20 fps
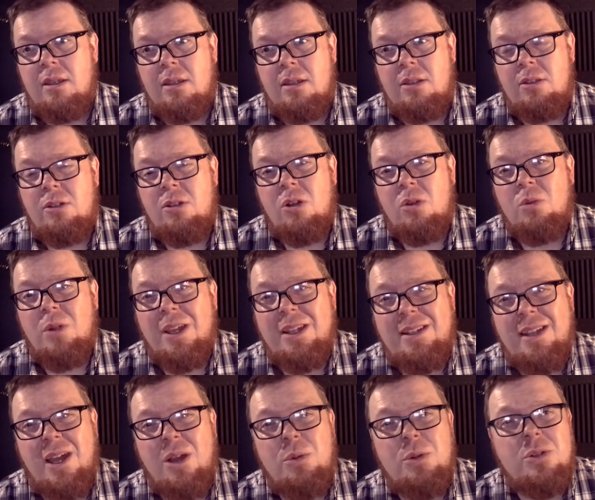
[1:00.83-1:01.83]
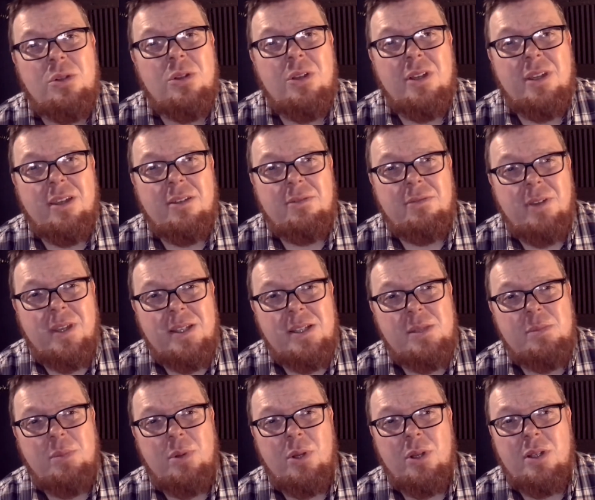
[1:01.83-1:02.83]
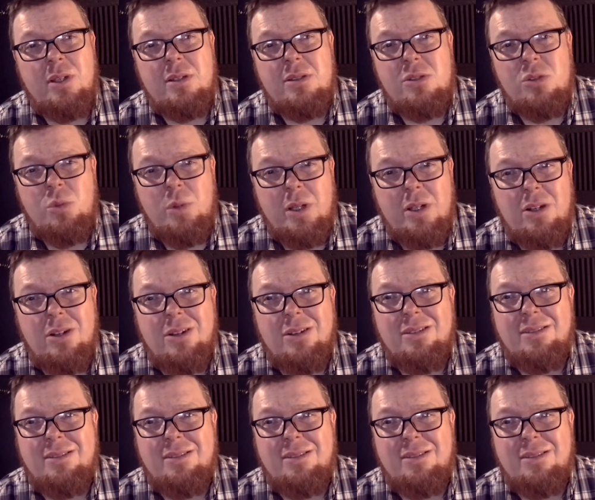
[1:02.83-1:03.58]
You know, right now when you look at Facebook, Twitter,